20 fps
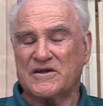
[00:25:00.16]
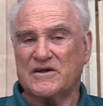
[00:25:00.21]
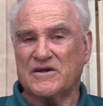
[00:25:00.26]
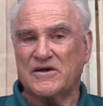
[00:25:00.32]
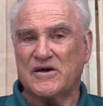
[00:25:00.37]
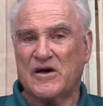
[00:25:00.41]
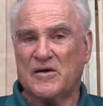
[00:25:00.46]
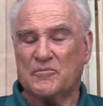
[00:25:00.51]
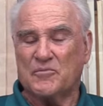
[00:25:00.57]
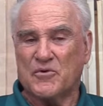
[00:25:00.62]
to
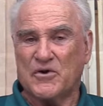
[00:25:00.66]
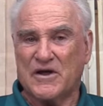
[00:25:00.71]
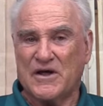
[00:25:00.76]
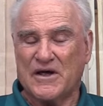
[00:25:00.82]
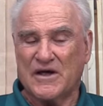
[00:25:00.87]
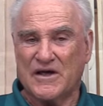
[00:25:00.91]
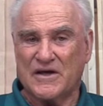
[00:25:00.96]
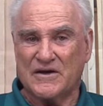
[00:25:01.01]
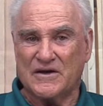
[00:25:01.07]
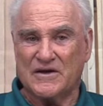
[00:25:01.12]

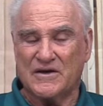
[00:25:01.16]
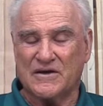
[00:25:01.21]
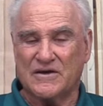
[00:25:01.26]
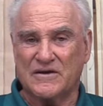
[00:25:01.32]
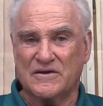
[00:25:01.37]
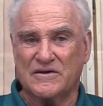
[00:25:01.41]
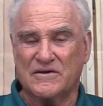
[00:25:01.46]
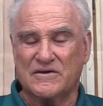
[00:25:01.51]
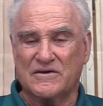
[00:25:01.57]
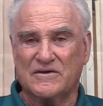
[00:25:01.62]
comprehend
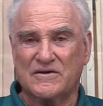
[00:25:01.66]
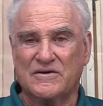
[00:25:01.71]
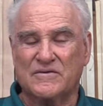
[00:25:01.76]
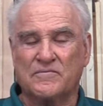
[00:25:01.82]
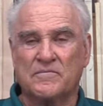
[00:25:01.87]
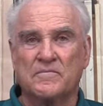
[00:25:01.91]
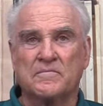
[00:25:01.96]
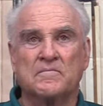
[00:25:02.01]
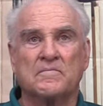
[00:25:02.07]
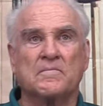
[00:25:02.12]

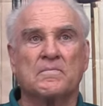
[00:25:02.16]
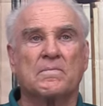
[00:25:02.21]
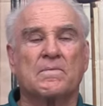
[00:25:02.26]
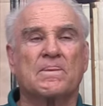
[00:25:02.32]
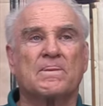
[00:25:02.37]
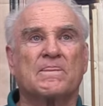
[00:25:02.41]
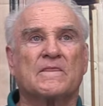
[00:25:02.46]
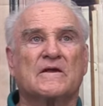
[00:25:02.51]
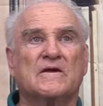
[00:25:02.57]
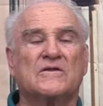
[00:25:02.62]

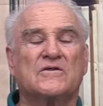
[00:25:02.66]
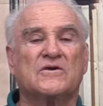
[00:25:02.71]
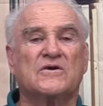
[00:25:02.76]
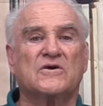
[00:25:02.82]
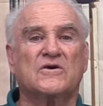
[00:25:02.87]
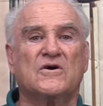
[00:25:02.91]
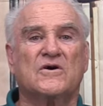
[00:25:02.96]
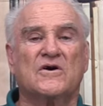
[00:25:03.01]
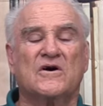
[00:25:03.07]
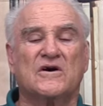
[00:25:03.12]
the
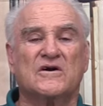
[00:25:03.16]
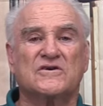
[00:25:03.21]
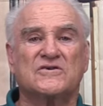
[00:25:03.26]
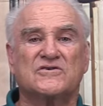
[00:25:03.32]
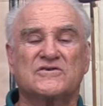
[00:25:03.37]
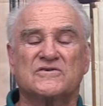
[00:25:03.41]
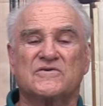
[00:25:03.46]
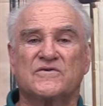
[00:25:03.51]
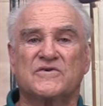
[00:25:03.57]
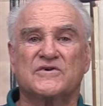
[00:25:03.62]

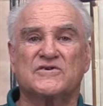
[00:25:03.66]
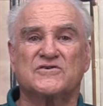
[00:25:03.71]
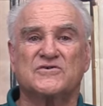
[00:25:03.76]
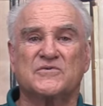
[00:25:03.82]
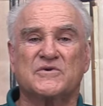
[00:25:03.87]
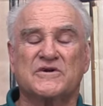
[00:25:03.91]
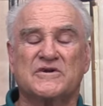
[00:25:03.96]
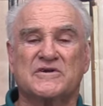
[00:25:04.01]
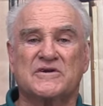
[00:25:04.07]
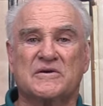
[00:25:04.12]
cost of his
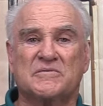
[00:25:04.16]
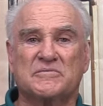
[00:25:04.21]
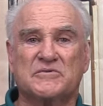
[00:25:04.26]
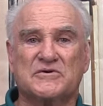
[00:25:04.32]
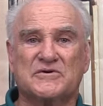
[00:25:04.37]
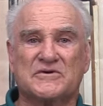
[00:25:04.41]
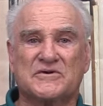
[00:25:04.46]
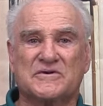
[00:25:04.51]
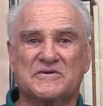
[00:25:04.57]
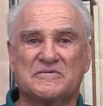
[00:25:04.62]

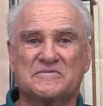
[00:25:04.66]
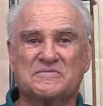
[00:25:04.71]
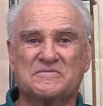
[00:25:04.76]
redemption,